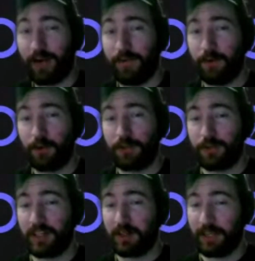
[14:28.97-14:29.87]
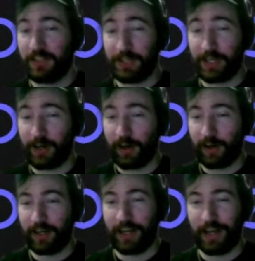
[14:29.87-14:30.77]
I'd of course recommend you hit
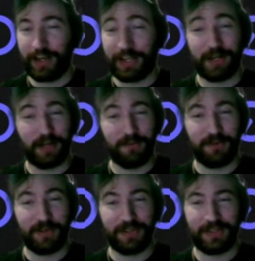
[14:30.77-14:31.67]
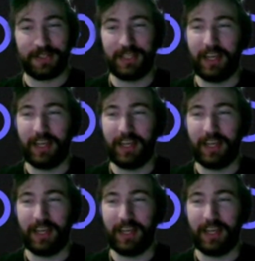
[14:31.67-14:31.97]
our GitHub first.